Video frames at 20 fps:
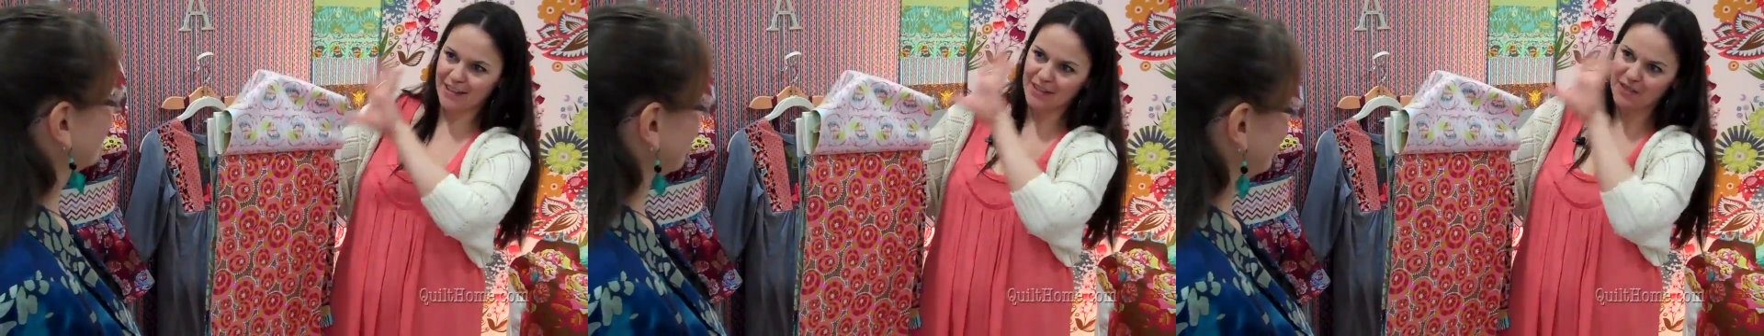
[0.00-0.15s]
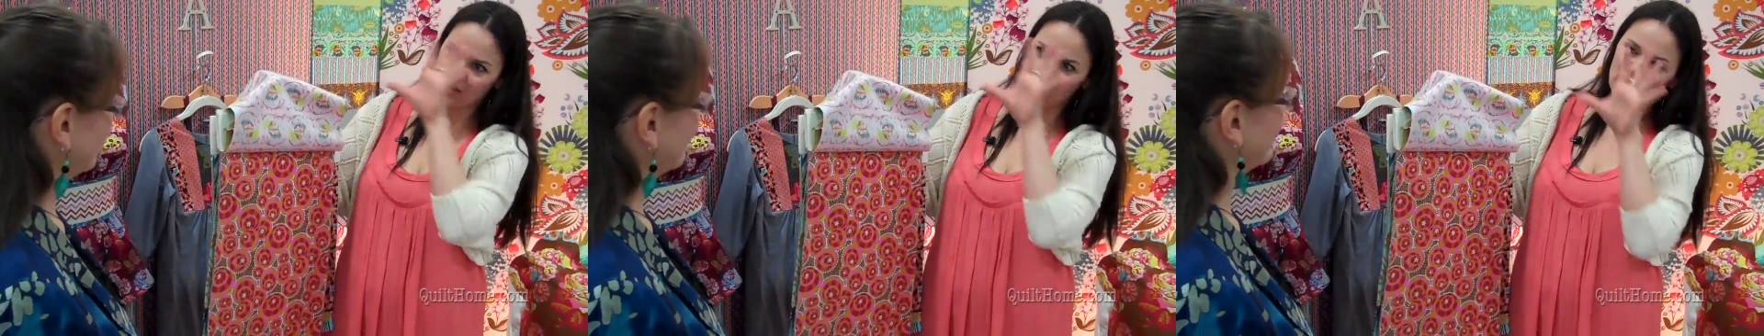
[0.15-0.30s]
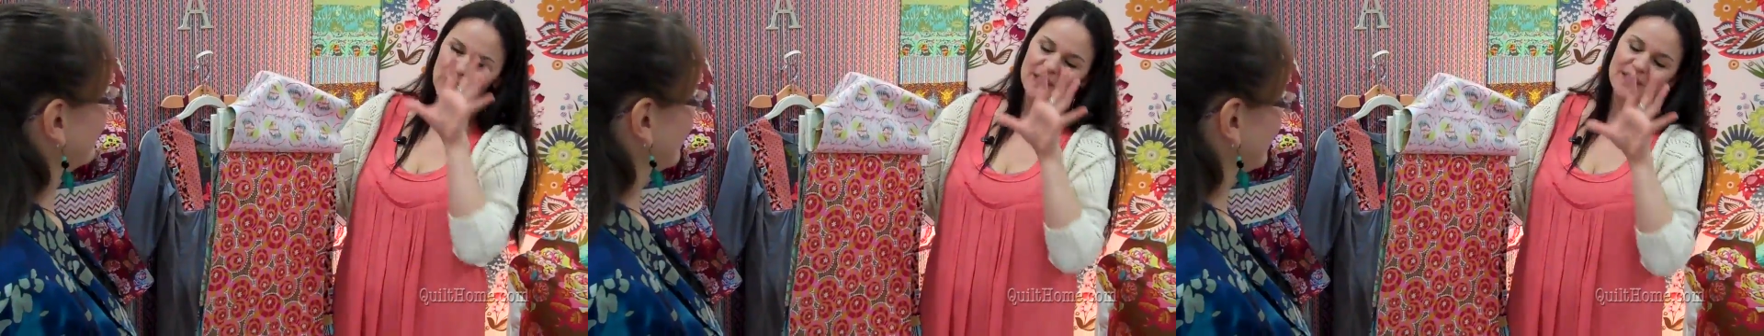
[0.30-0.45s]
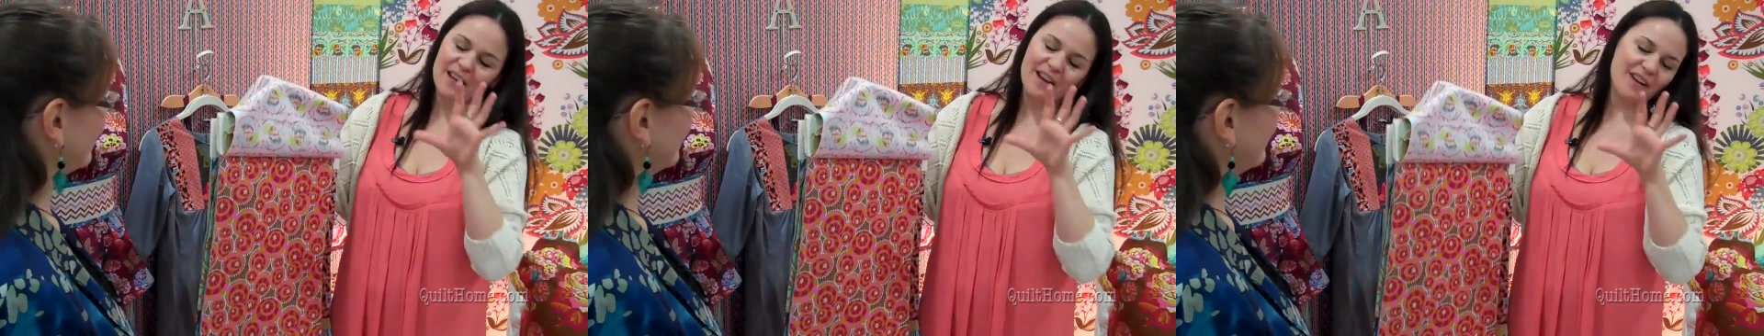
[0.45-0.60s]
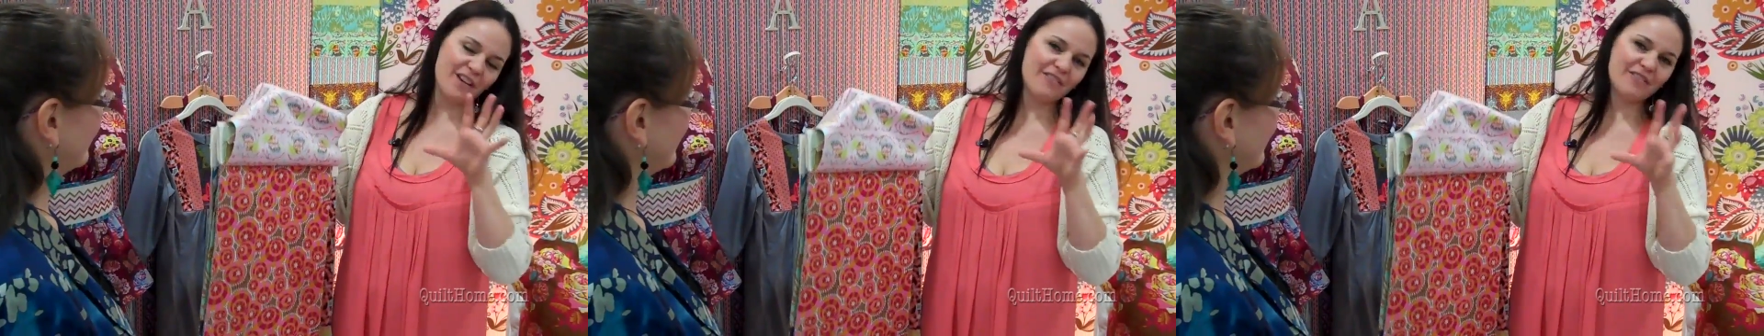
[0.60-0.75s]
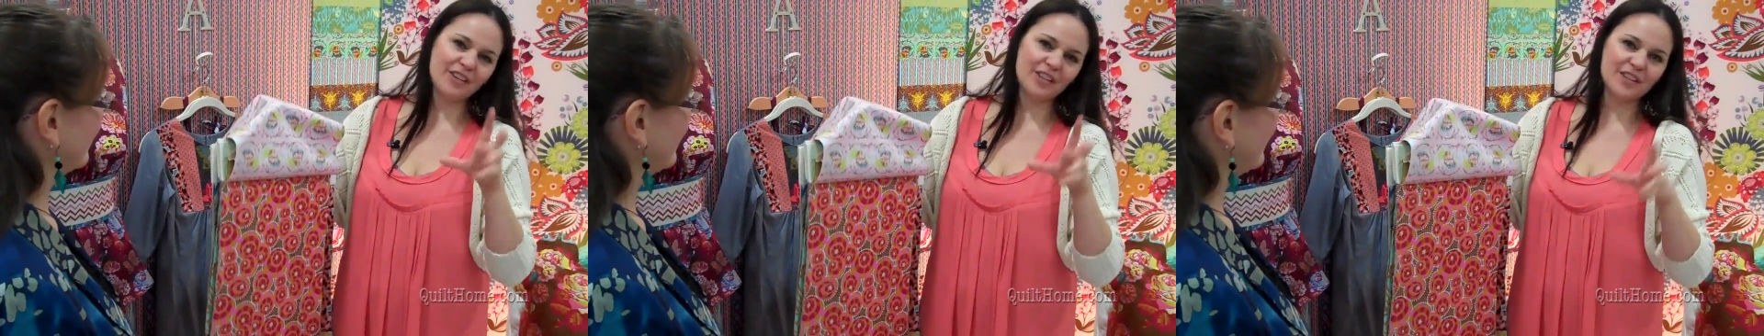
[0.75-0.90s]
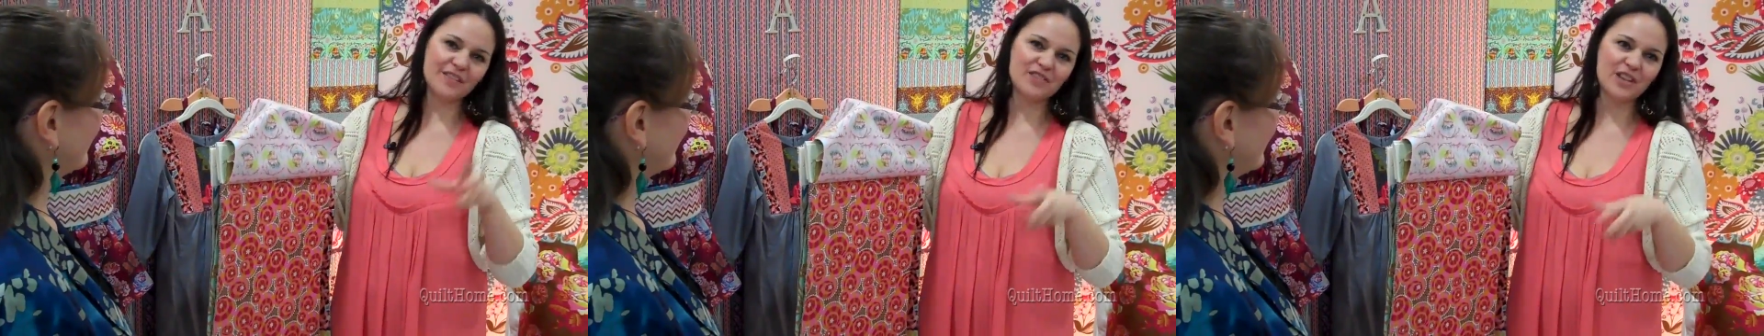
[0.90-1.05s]
this whole entire
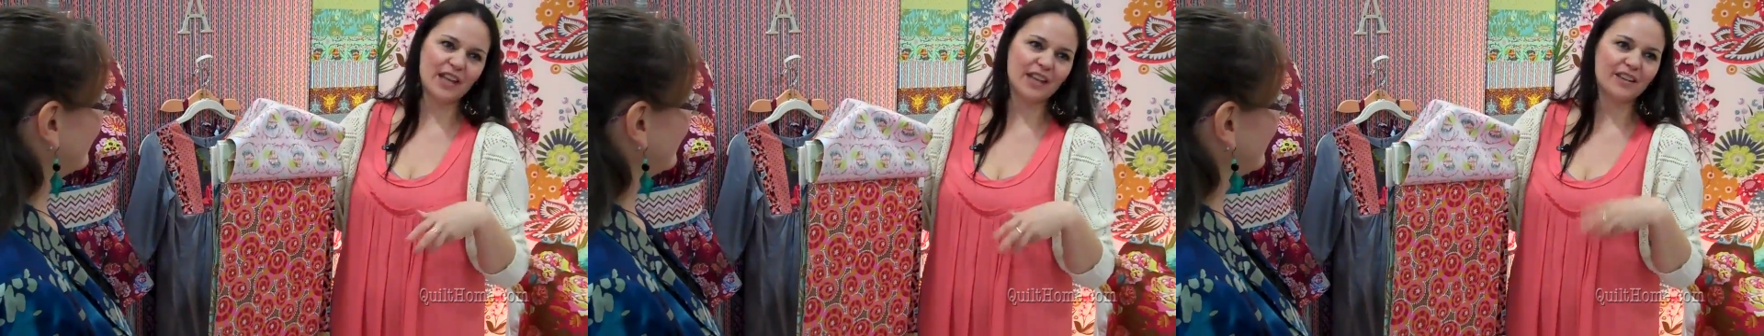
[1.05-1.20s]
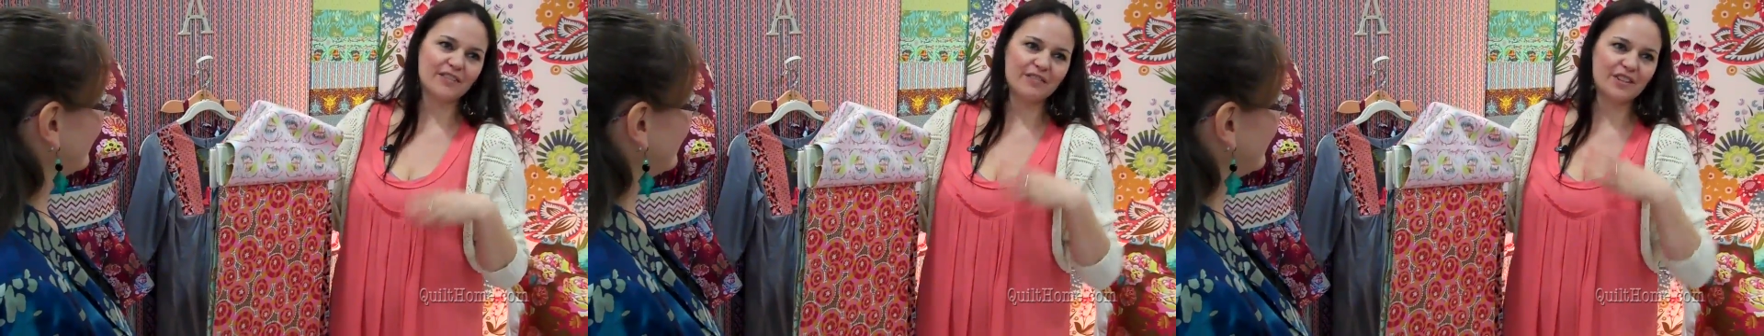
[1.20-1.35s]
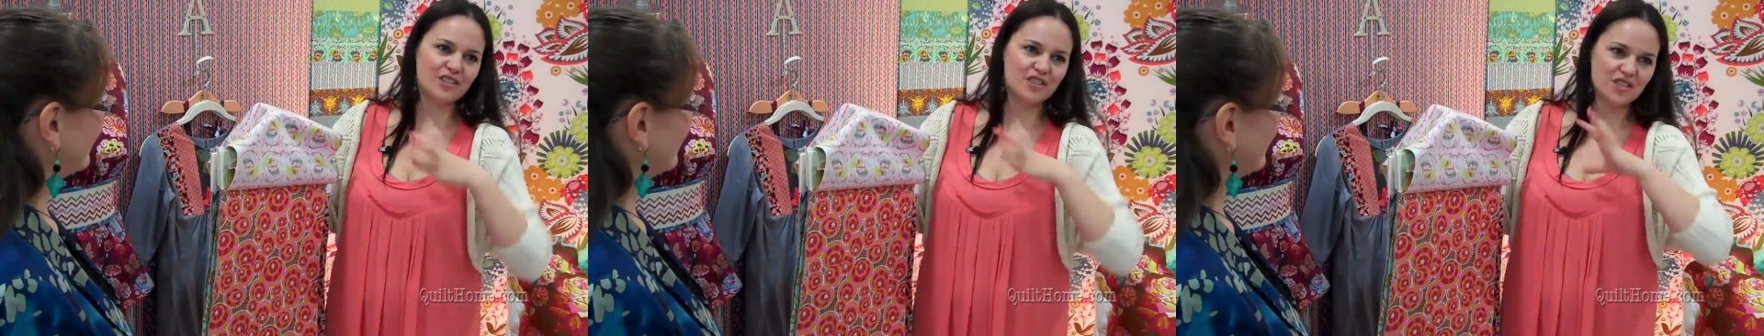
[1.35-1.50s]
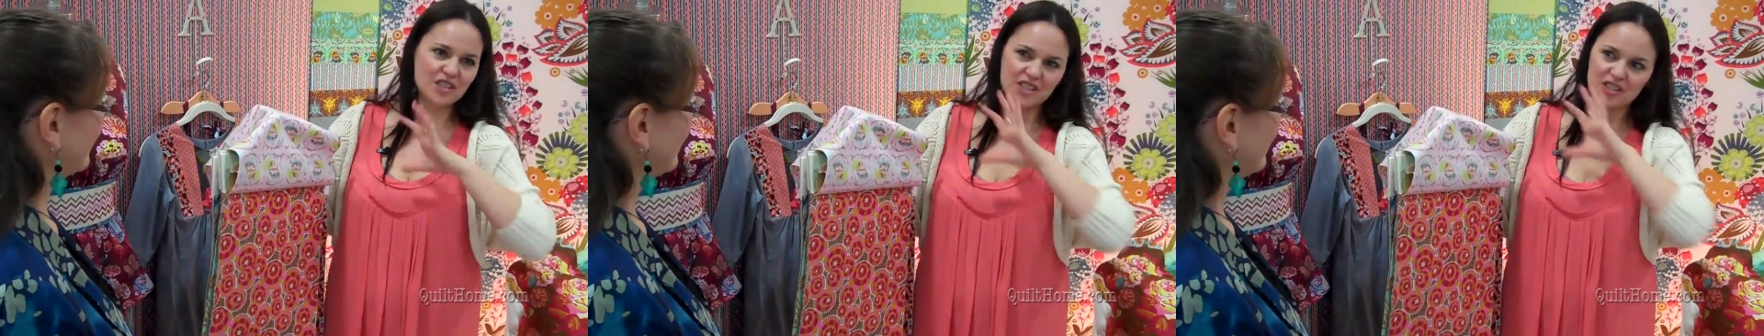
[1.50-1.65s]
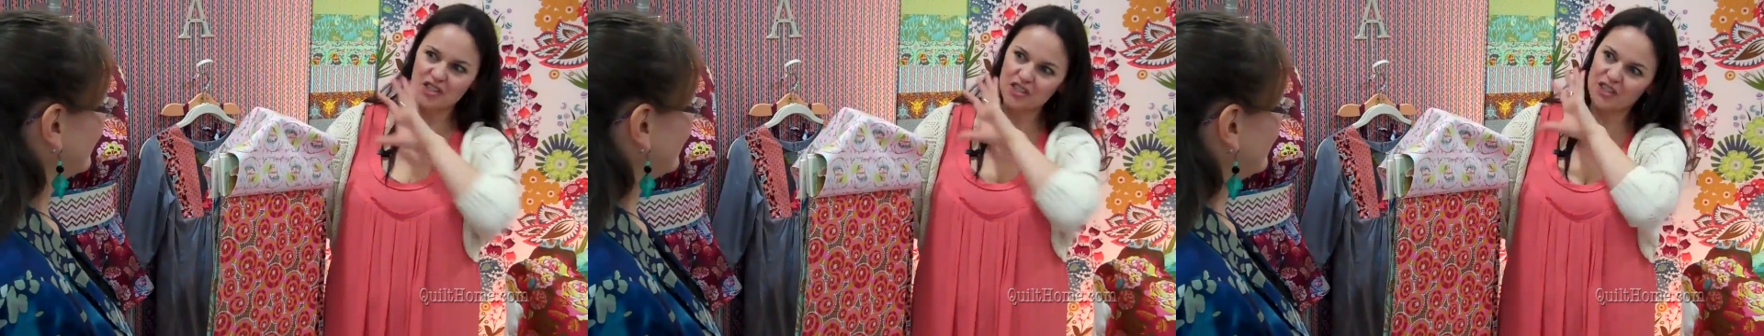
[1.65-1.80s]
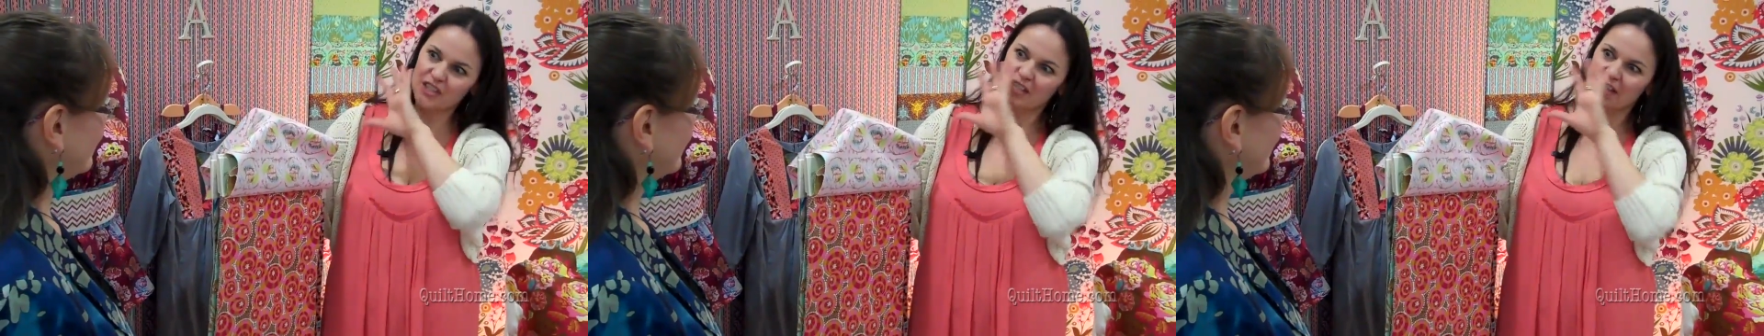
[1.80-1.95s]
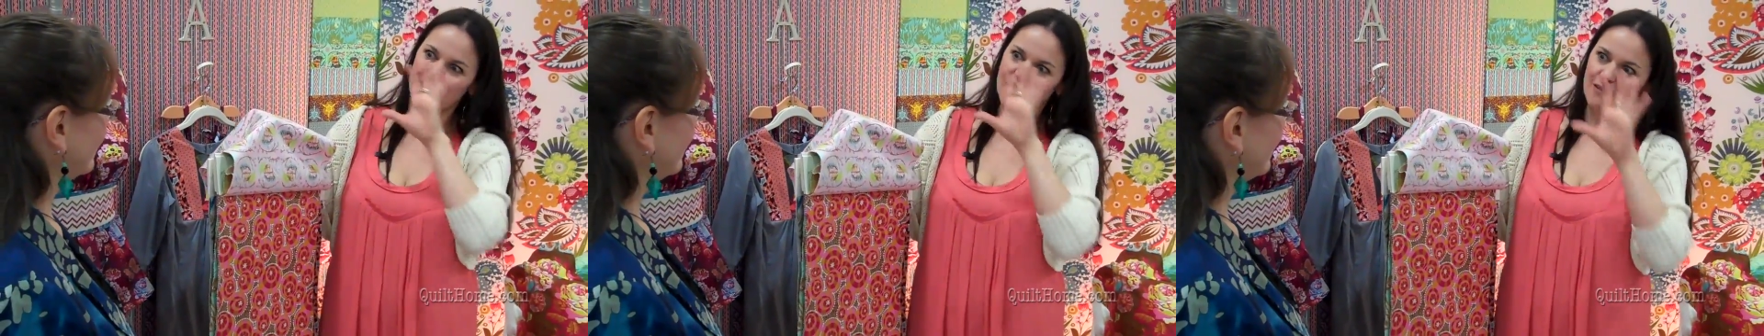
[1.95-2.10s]
field of jellyfish. It just
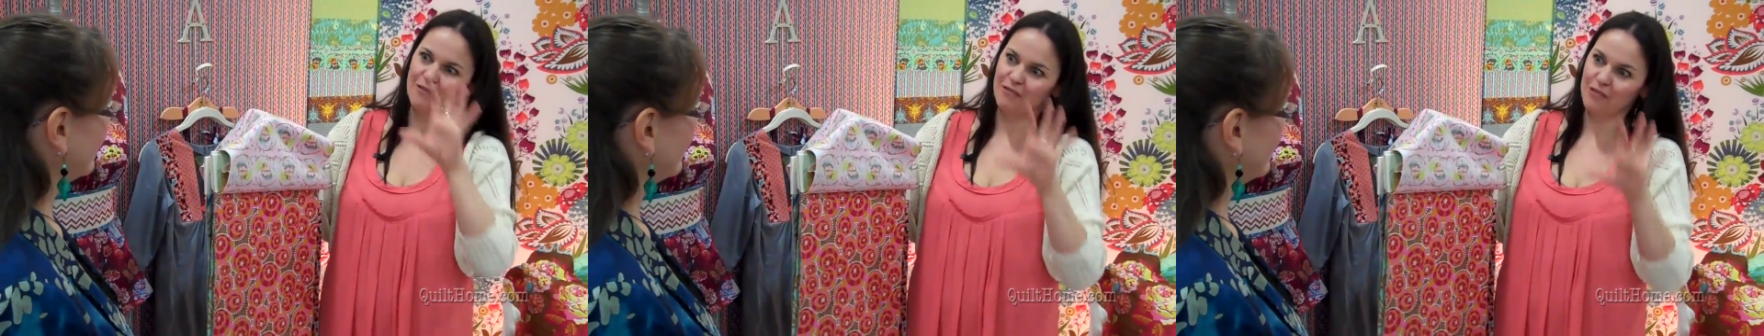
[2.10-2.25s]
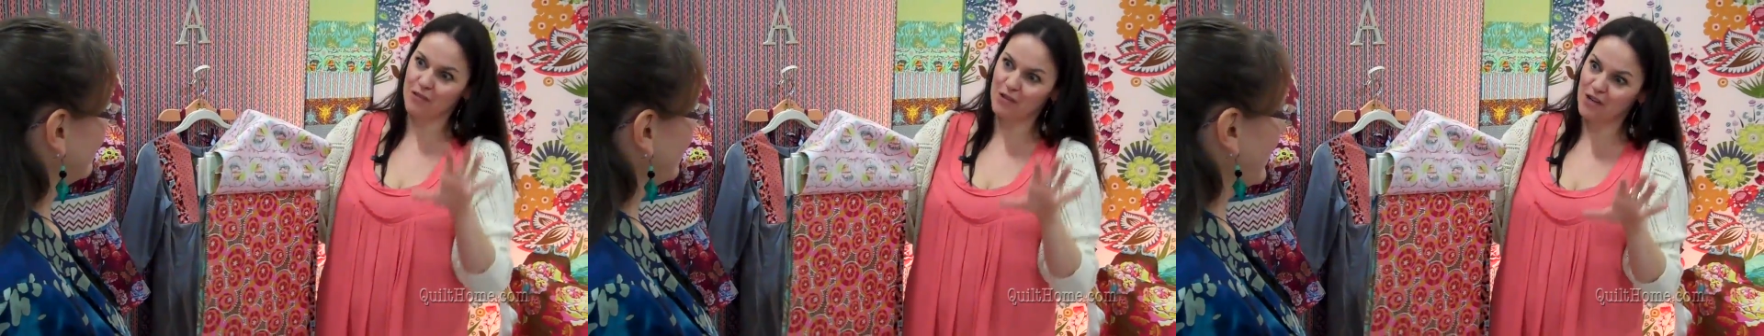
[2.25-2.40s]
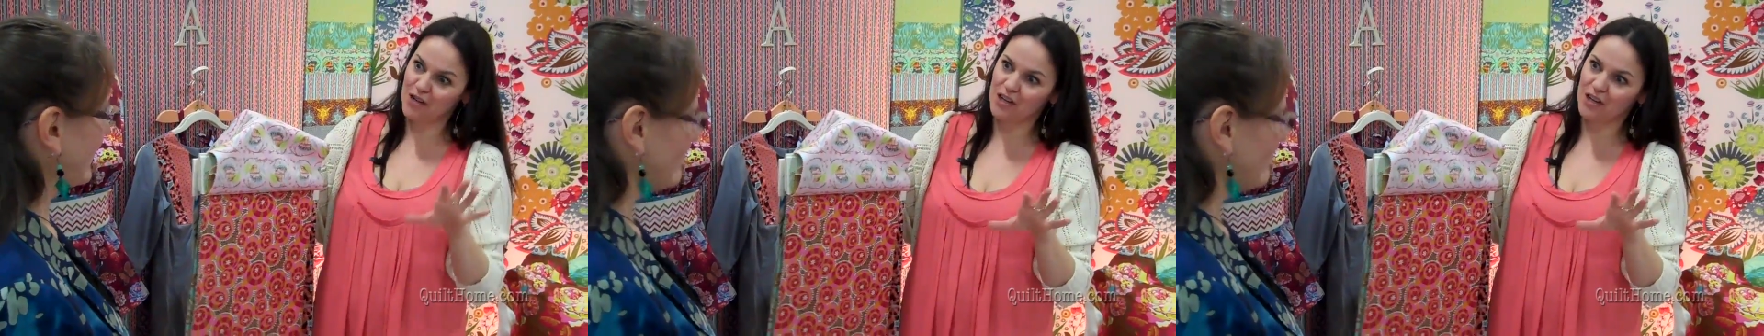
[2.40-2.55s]
looked like a floral.